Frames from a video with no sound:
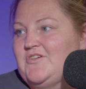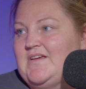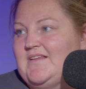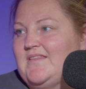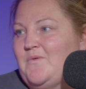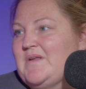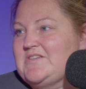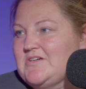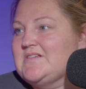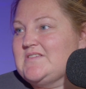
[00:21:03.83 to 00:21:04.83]
during the
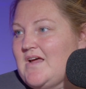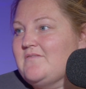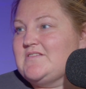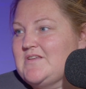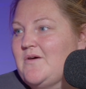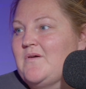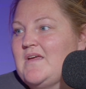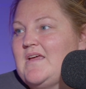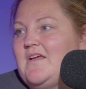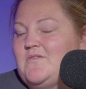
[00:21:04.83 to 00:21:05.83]
winter and stuff so
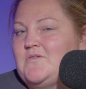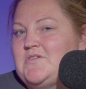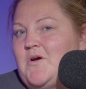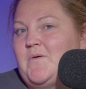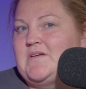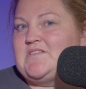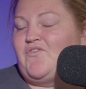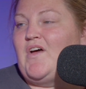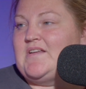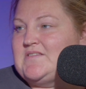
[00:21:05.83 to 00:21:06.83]
those are always
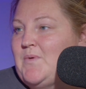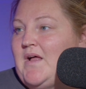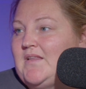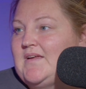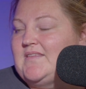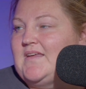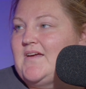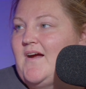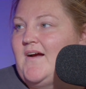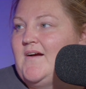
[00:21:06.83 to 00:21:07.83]
fun as well i
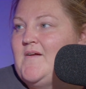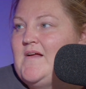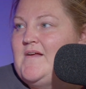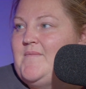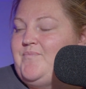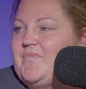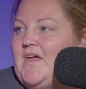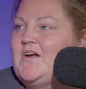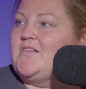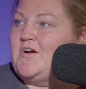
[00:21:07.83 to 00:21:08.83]
think our
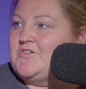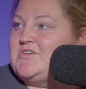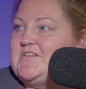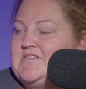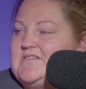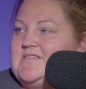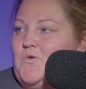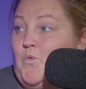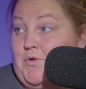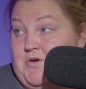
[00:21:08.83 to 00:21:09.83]
our largest
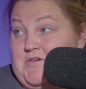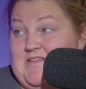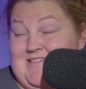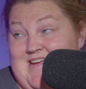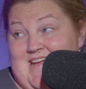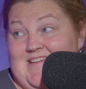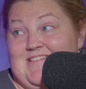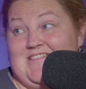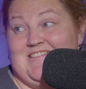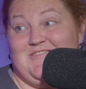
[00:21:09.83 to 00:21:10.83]
order to
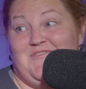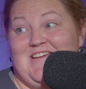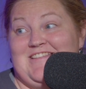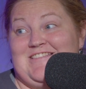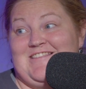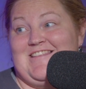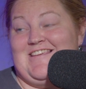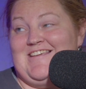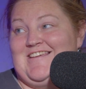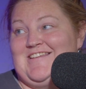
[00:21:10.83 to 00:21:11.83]
date was
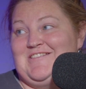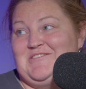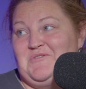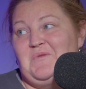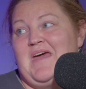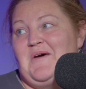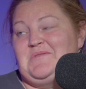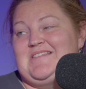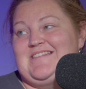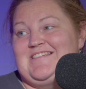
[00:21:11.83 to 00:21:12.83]
the
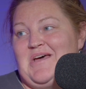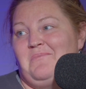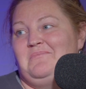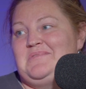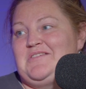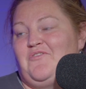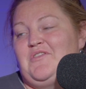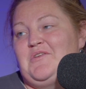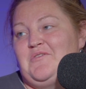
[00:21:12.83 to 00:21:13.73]
2000 tubs for yeah.